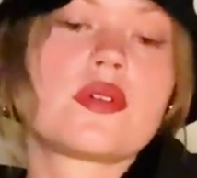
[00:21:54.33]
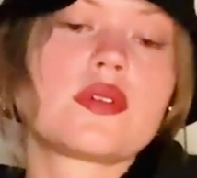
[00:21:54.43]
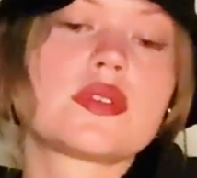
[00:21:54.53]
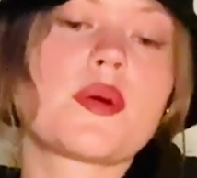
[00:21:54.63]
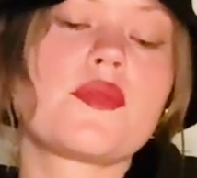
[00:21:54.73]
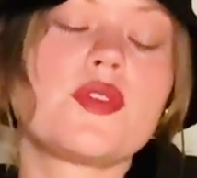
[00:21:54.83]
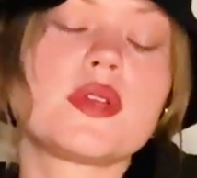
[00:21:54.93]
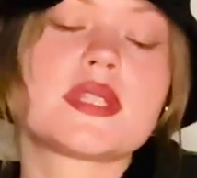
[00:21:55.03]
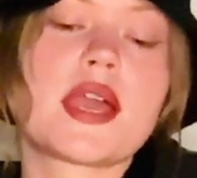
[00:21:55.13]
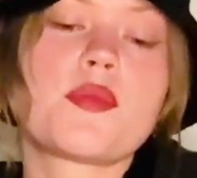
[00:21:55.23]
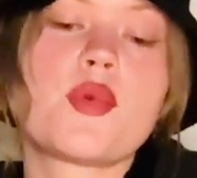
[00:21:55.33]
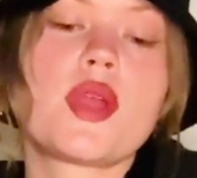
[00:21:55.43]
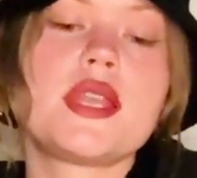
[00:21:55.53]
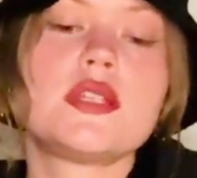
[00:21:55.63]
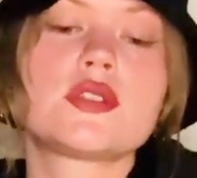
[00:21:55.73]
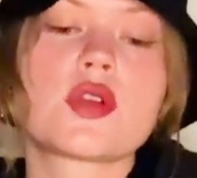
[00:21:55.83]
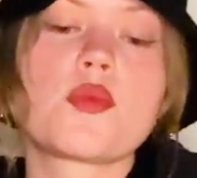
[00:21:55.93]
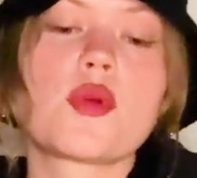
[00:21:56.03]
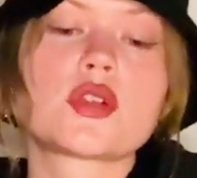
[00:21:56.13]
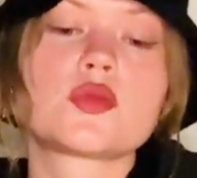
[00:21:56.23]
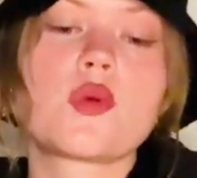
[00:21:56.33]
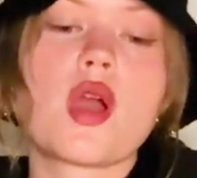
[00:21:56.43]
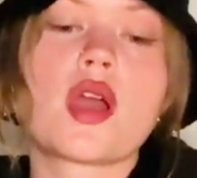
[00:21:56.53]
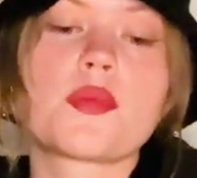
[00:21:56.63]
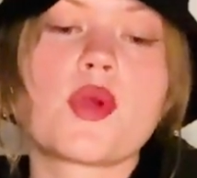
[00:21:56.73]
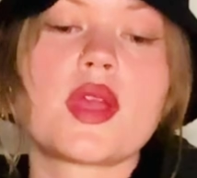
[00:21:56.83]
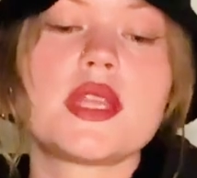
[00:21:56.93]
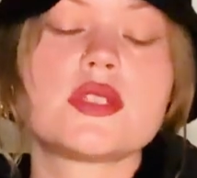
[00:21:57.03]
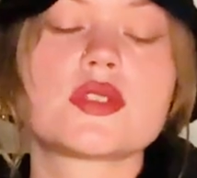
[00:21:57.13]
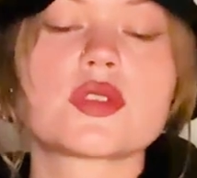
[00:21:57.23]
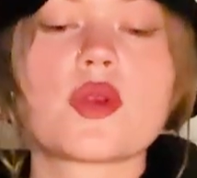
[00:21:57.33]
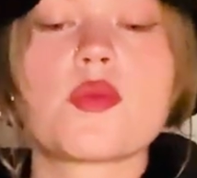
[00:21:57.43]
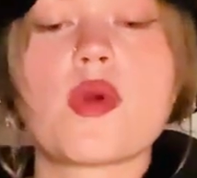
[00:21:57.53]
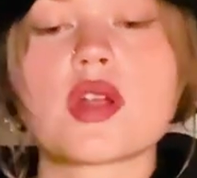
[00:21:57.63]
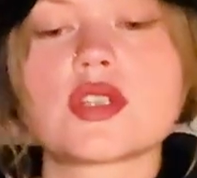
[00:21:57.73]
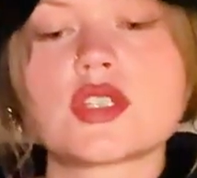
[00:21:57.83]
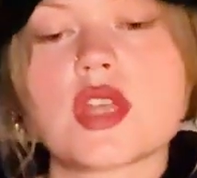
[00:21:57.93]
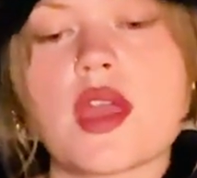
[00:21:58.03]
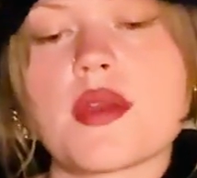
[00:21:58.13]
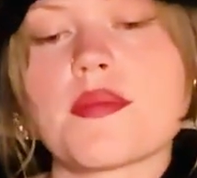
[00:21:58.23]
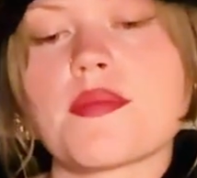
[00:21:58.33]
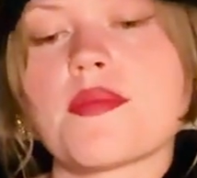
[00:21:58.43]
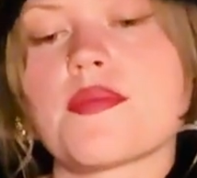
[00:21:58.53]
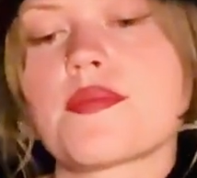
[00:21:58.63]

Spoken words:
Some of you say putting in so much work, putting in so much. Some